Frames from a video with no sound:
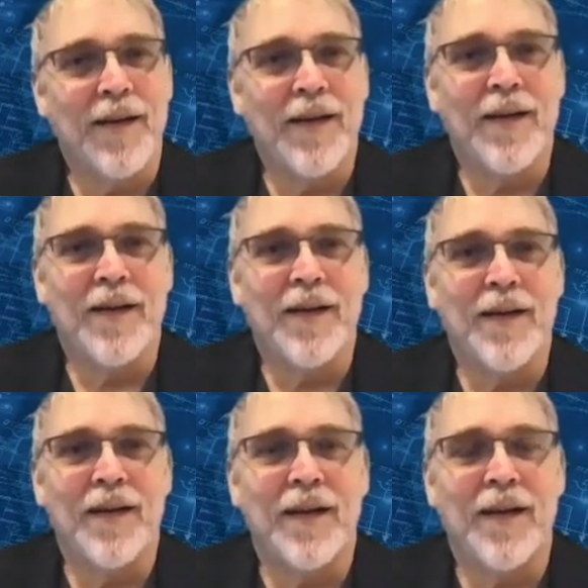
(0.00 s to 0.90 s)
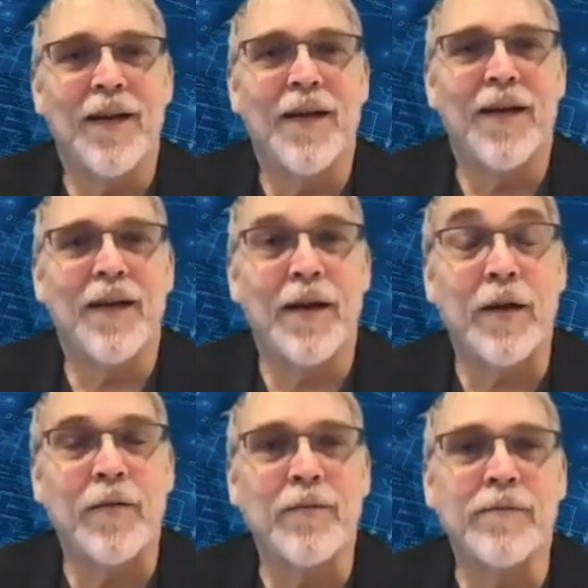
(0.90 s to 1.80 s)

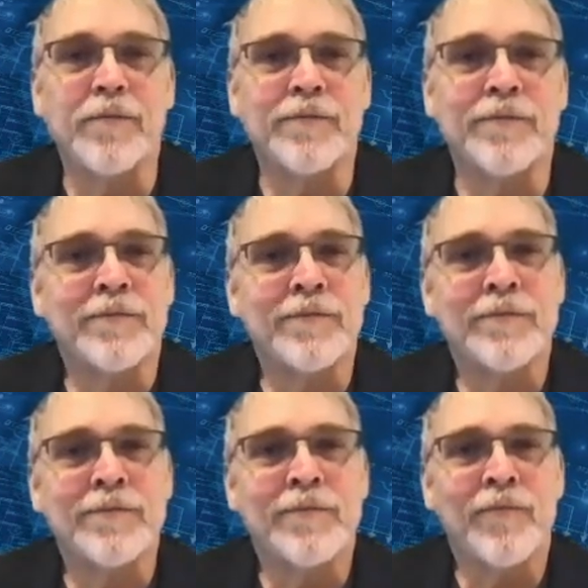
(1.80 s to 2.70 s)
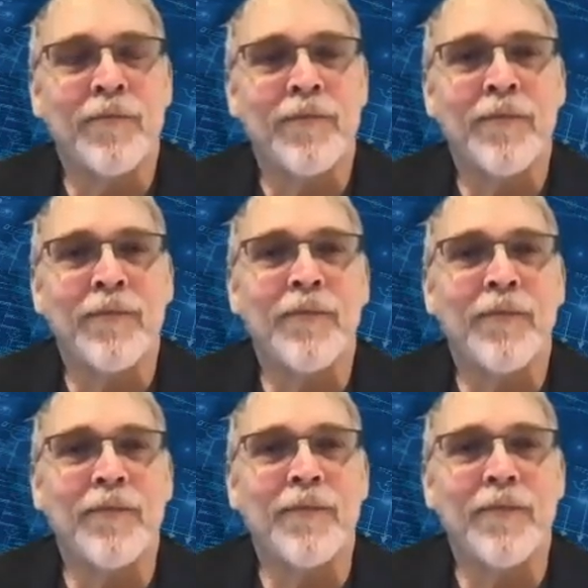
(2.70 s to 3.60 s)

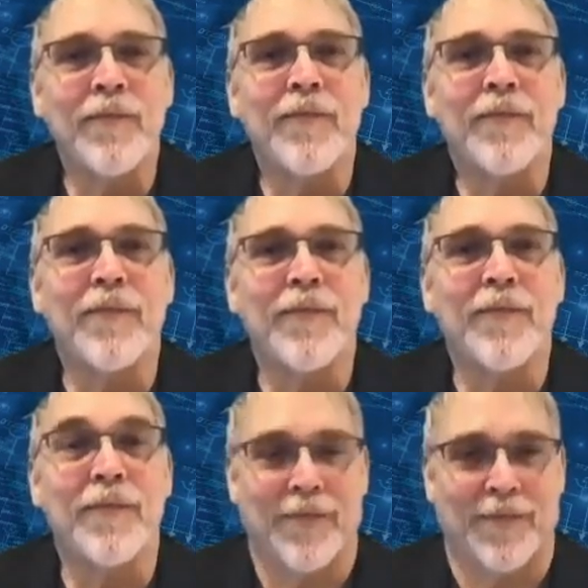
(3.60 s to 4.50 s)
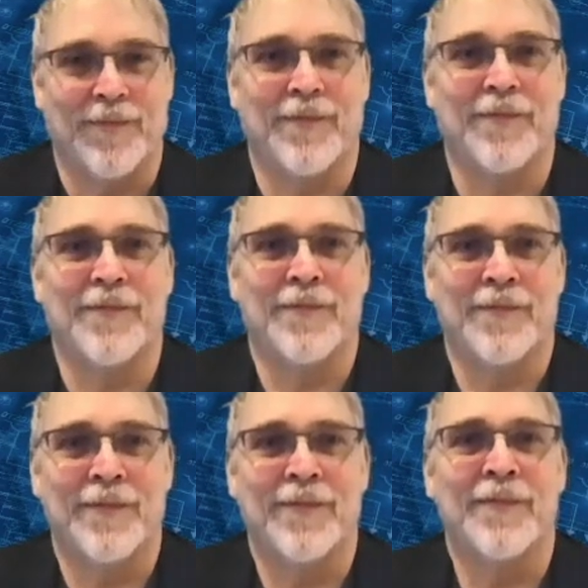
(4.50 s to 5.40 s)

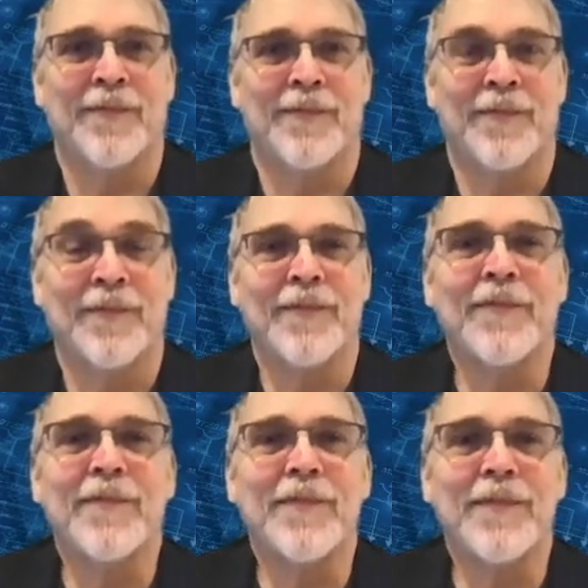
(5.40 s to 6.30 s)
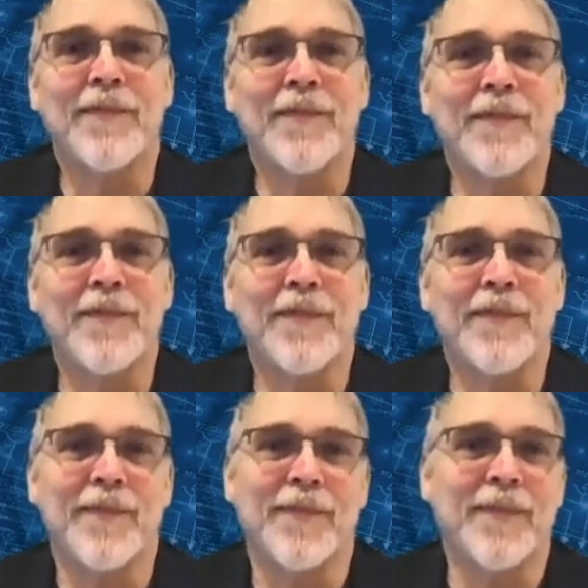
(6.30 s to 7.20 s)

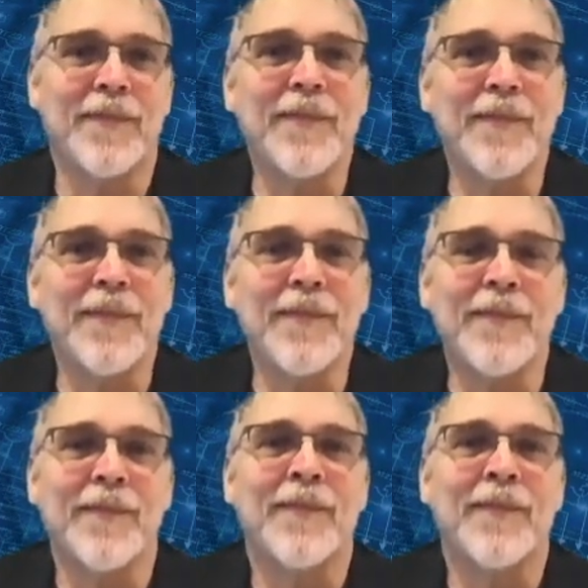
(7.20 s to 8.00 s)
This person isn't speaking.